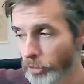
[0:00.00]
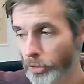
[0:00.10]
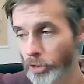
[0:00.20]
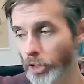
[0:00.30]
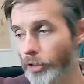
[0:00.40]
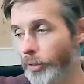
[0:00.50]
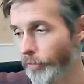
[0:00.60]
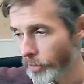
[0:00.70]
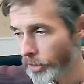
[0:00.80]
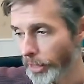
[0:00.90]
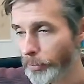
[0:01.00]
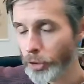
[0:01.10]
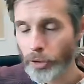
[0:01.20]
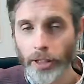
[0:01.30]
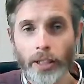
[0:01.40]
So if I just
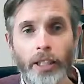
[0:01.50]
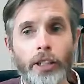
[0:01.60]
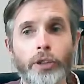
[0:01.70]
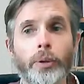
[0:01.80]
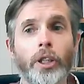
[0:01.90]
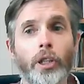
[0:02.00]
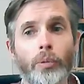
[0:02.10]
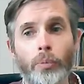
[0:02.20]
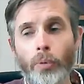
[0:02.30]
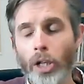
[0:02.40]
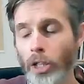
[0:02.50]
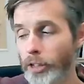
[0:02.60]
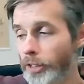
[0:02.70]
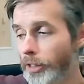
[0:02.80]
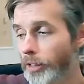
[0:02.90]
demonstrate, so we're going to go
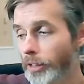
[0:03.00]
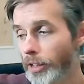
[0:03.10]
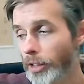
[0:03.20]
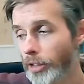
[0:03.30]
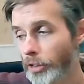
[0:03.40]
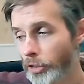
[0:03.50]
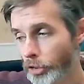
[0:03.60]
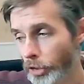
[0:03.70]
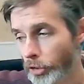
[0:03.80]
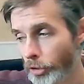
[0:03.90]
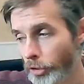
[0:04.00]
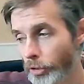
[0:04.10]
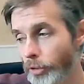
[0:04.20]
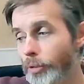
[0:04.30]
1, 2,